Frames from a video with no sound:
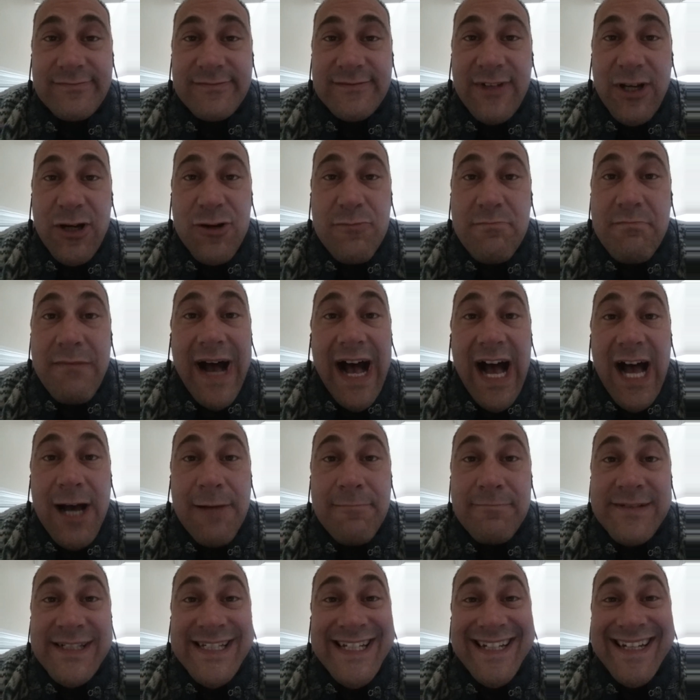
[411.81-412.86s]
Her
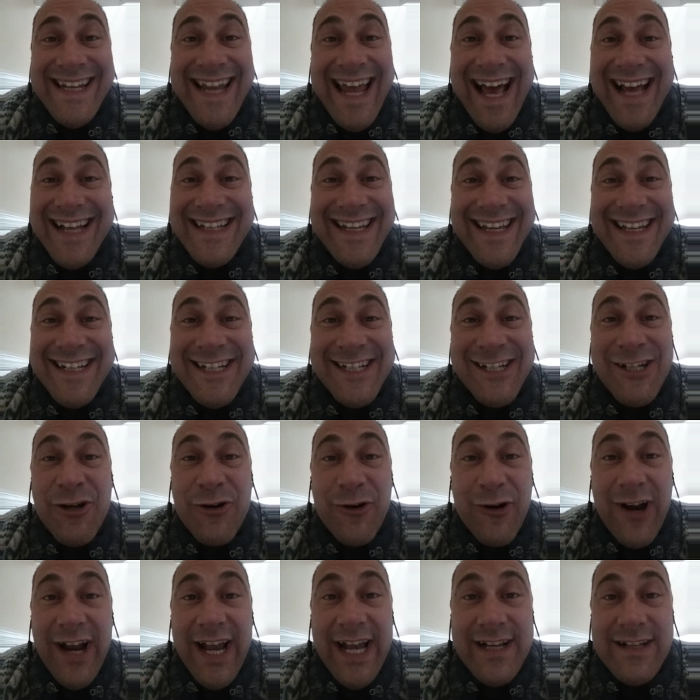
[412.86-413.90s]
mom did not get it
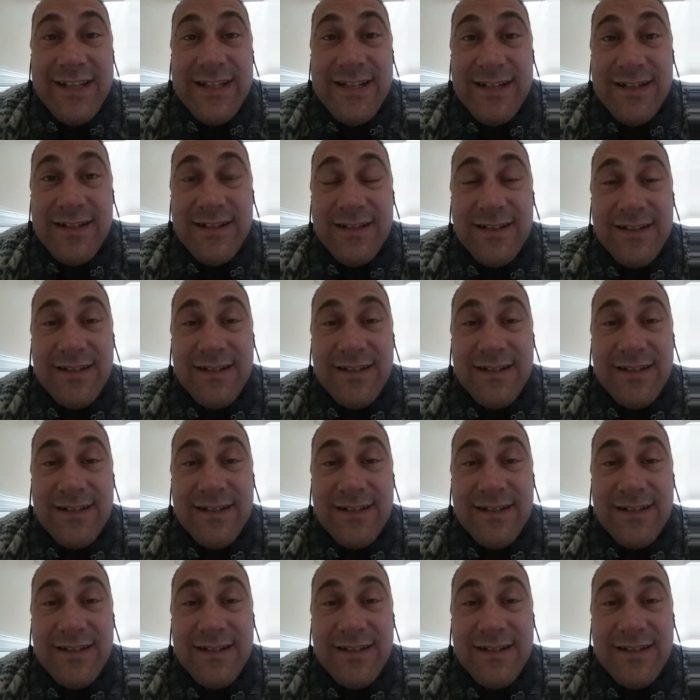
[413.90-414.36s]
correct.